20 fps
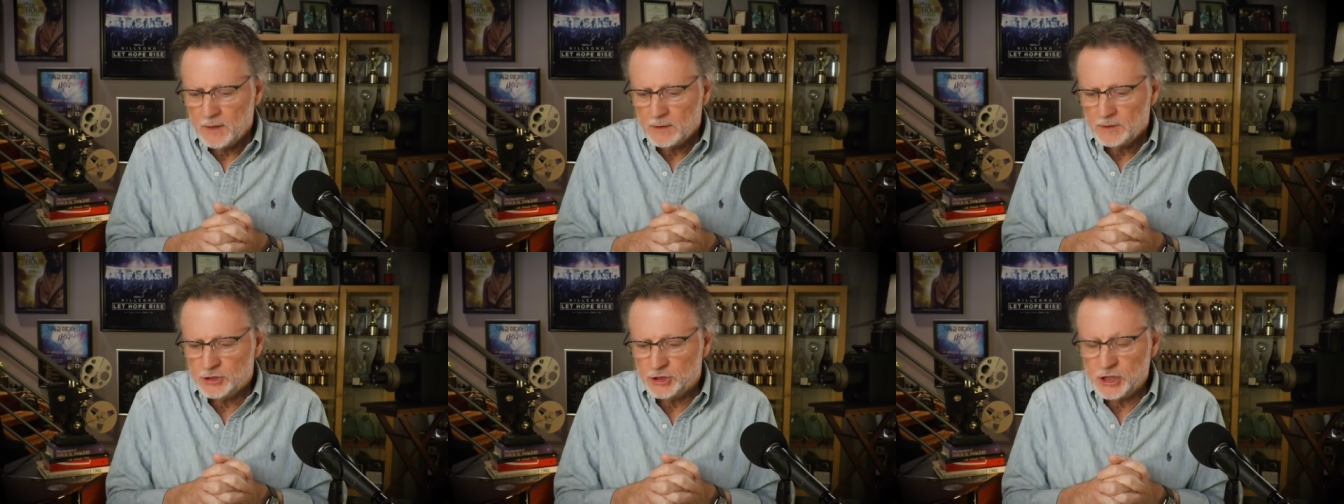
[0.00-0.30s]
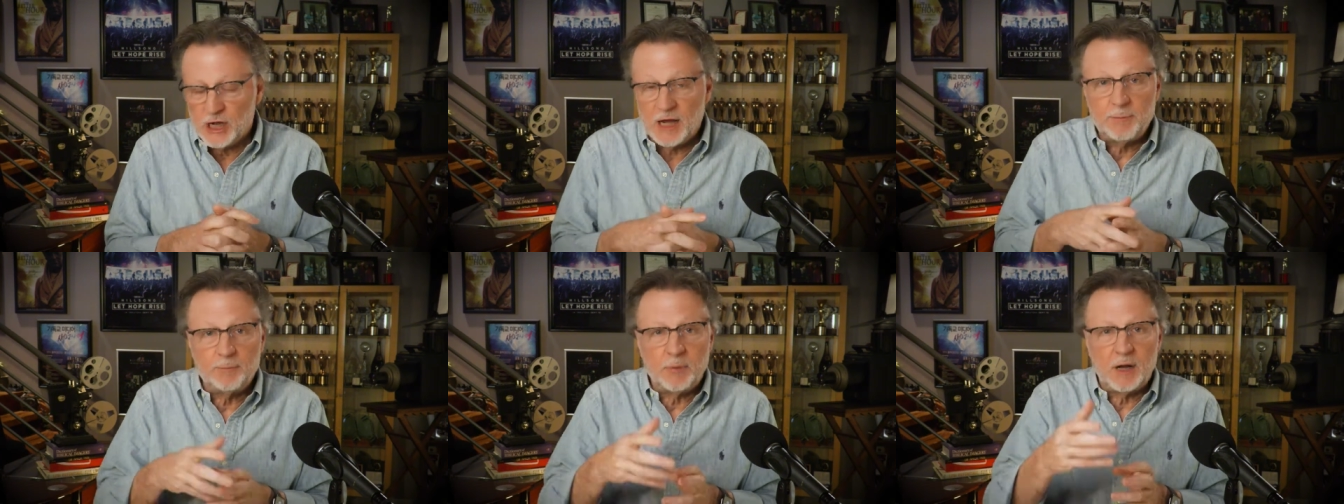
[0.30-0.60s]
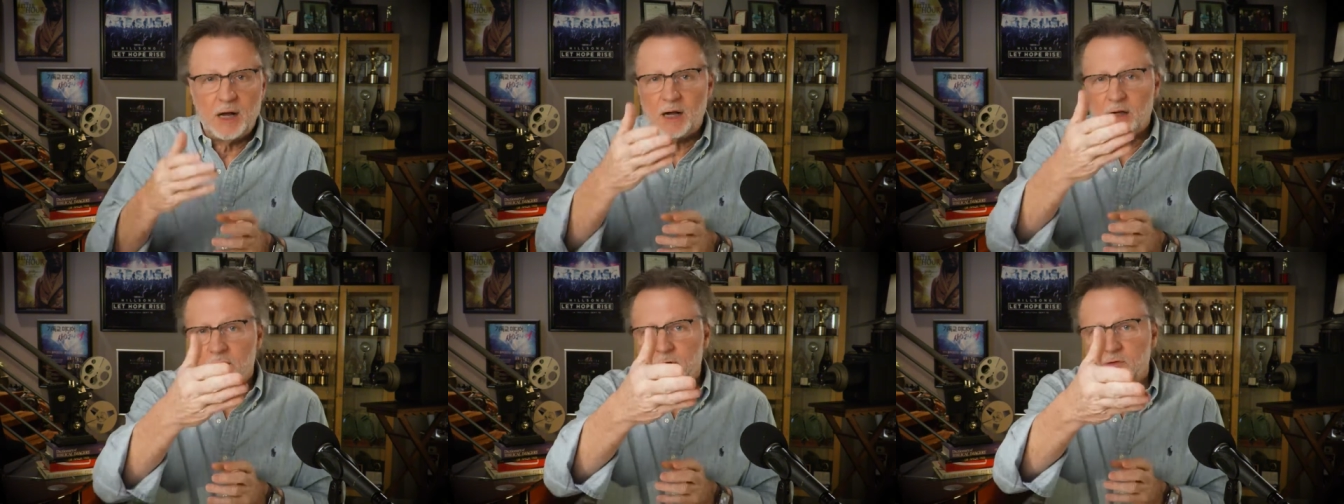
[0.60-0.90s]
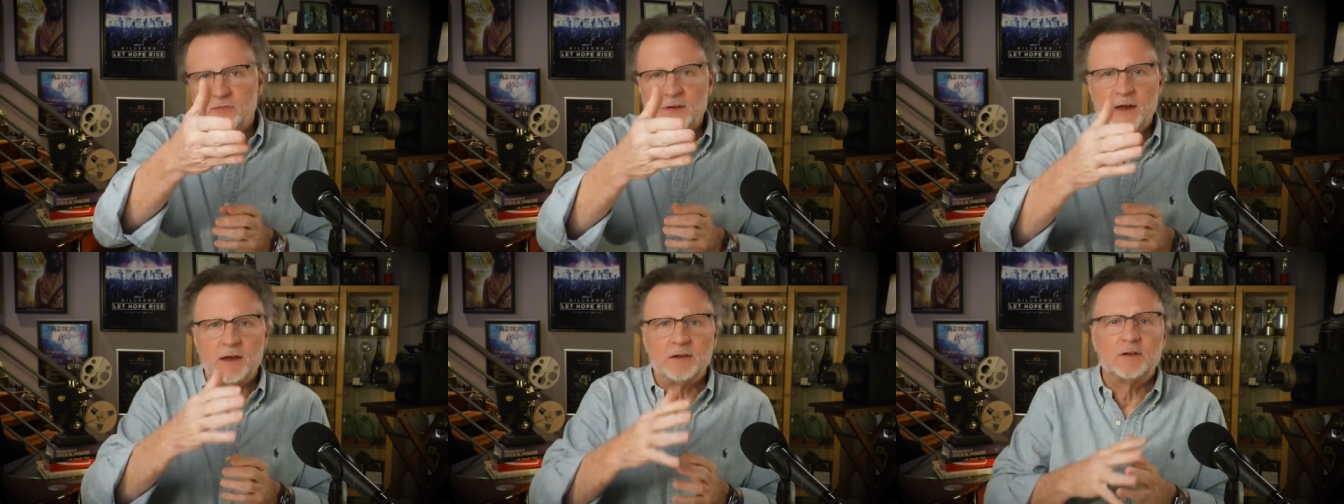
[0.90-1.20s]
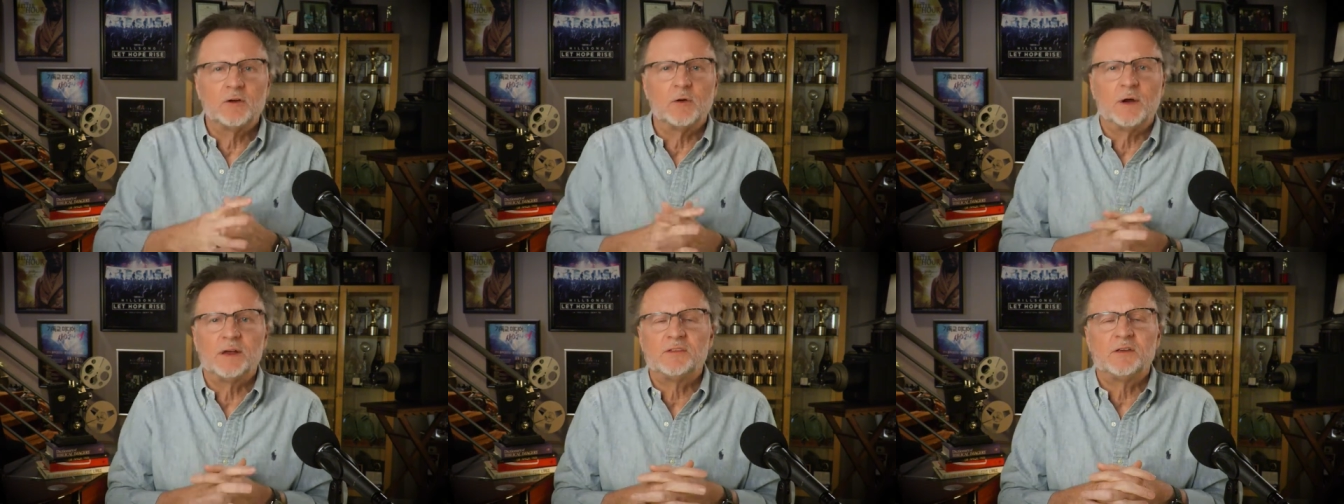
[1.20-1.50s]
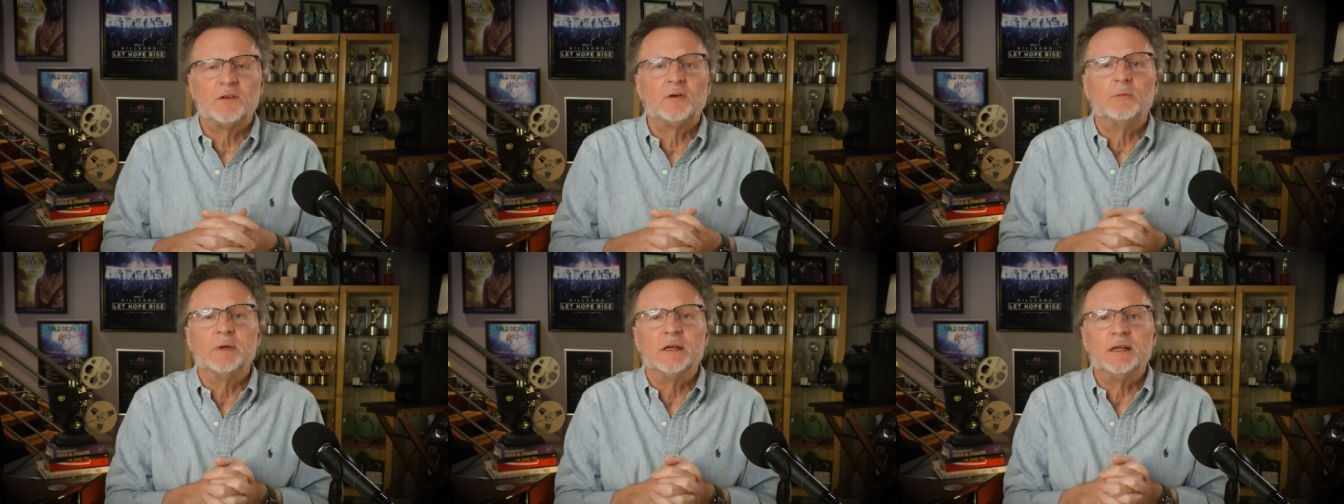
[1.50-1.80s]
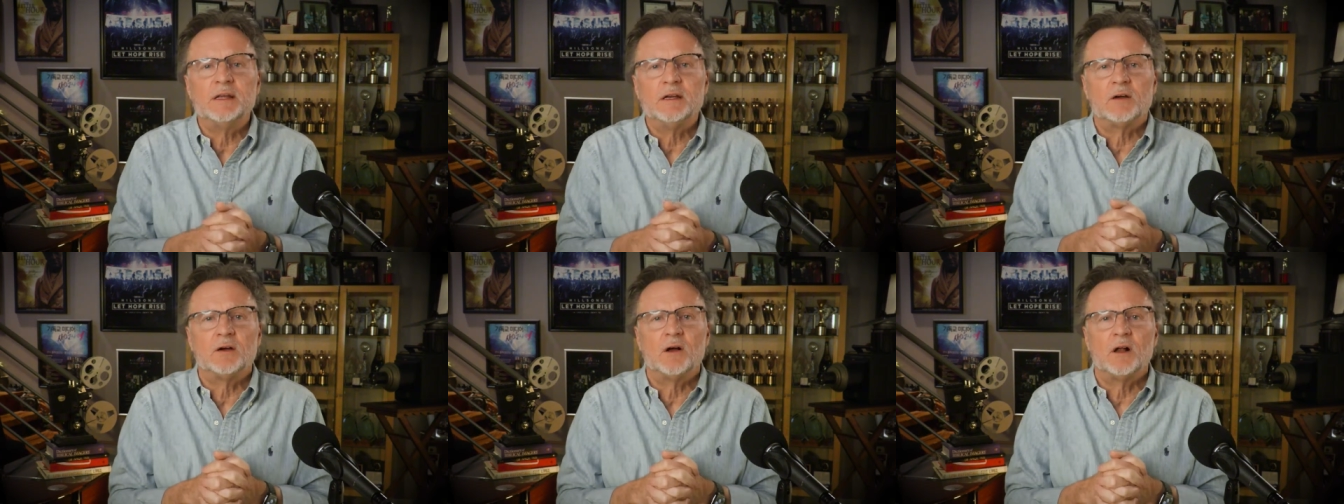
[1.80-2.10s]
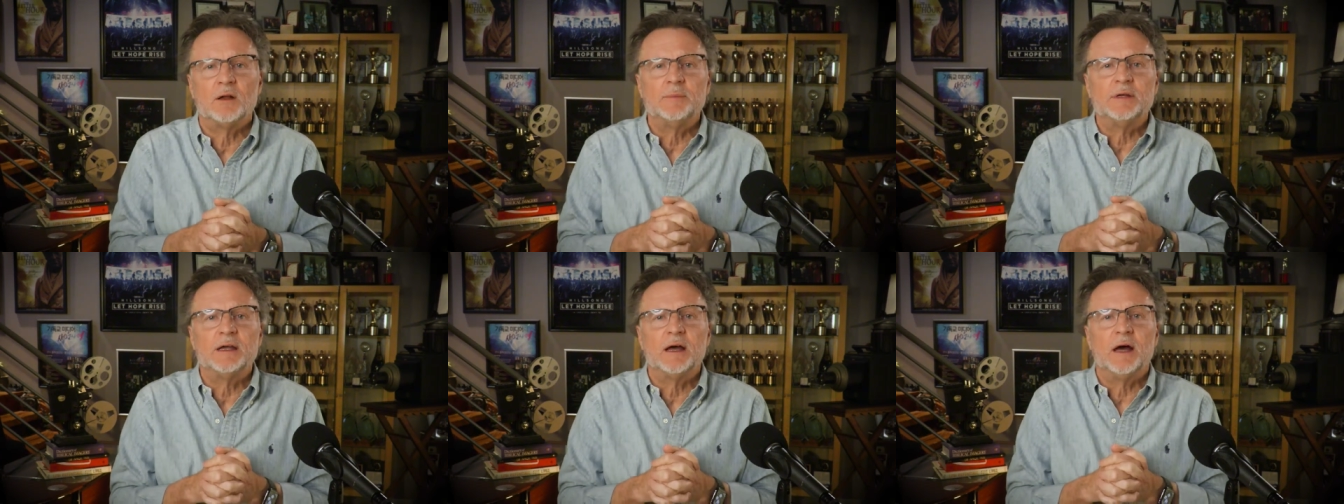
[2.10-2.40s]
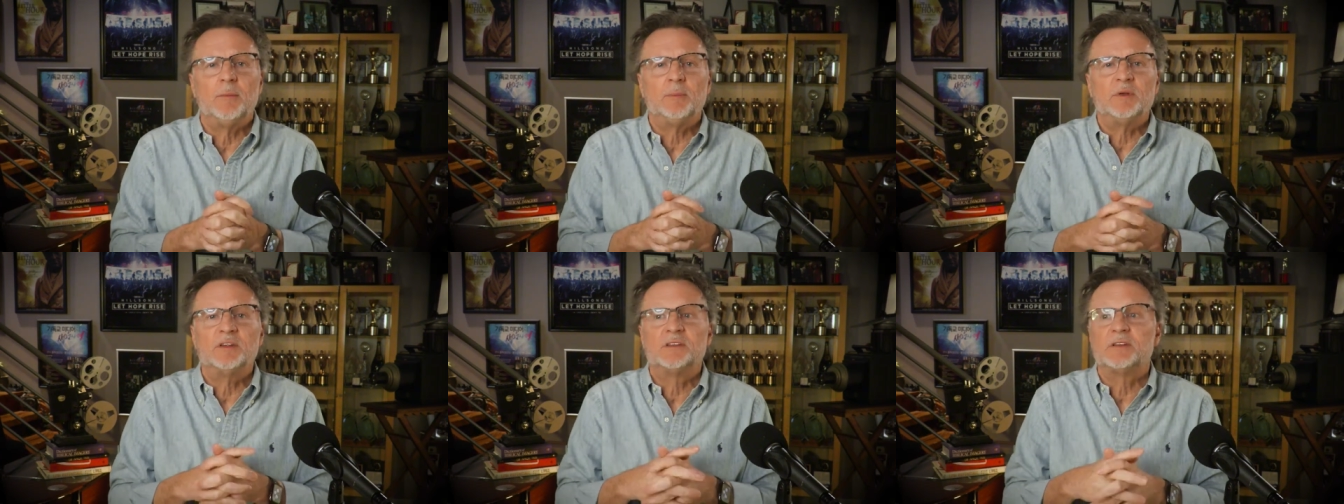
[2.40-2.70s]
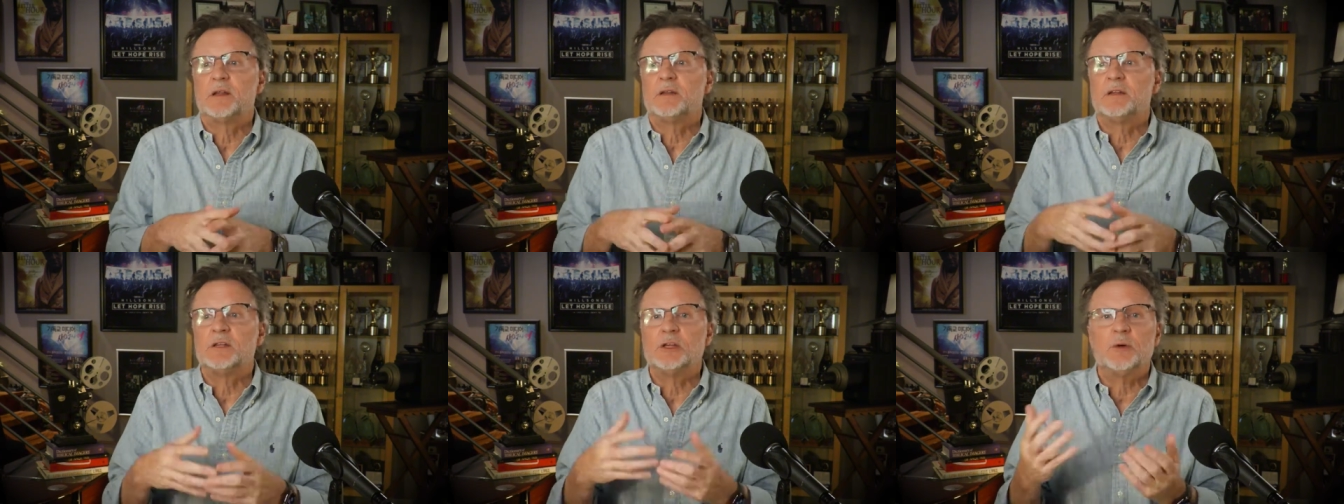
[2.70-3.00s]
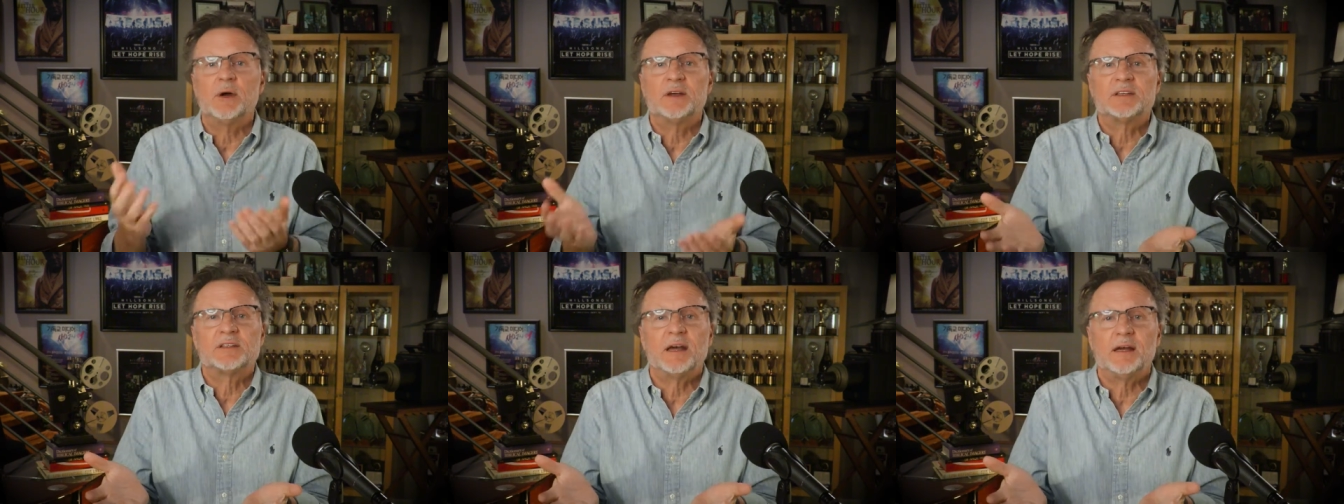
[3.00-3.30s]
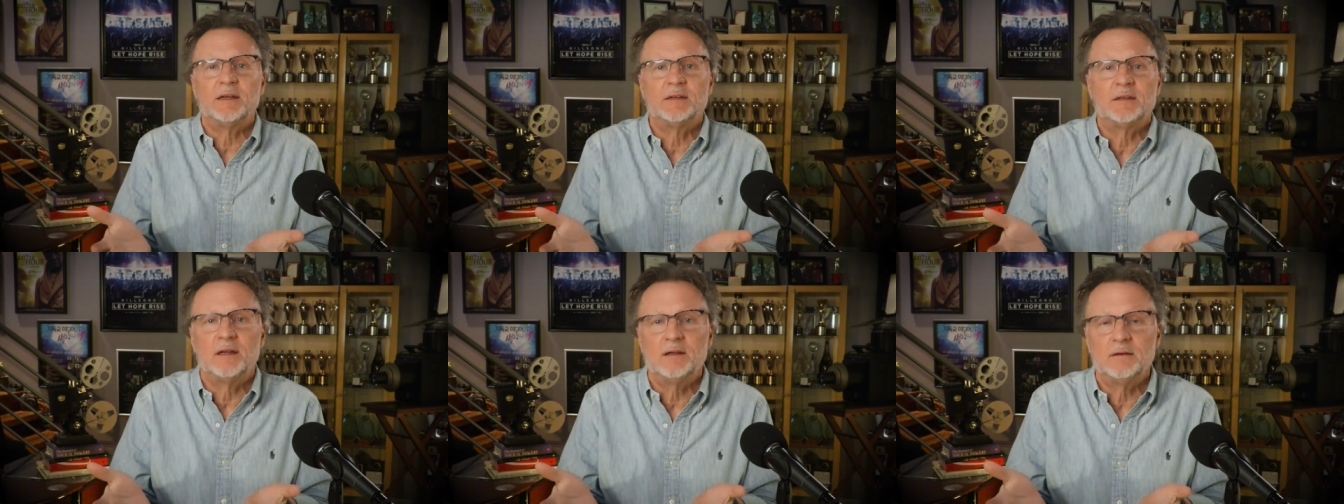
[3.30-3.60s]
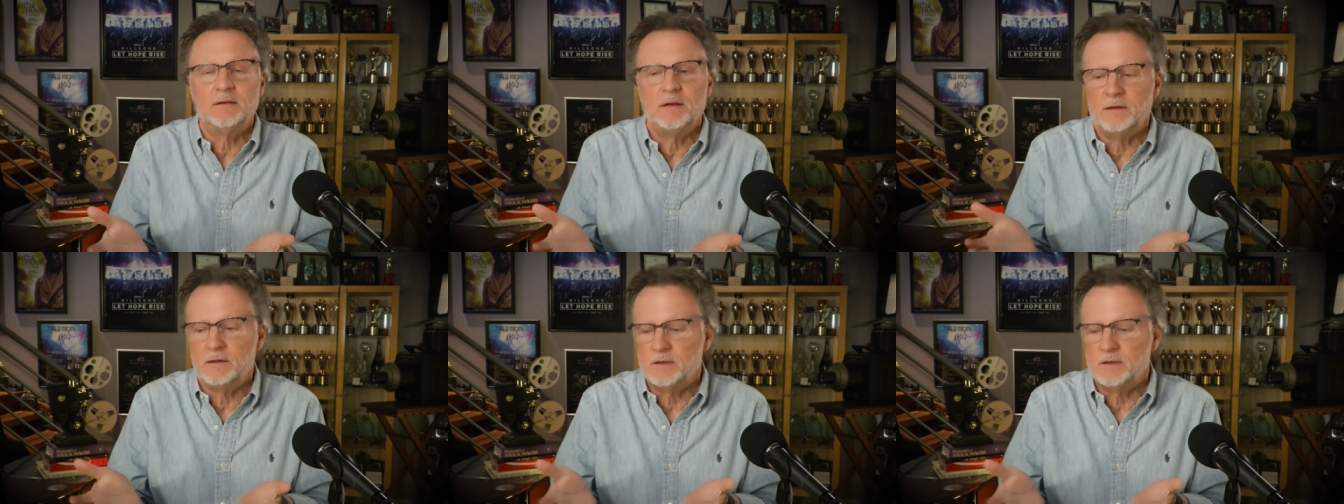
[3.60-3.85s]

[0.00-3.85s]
John Bach, who founded Grace Hill Media, called me up and said the U S A, to, uh,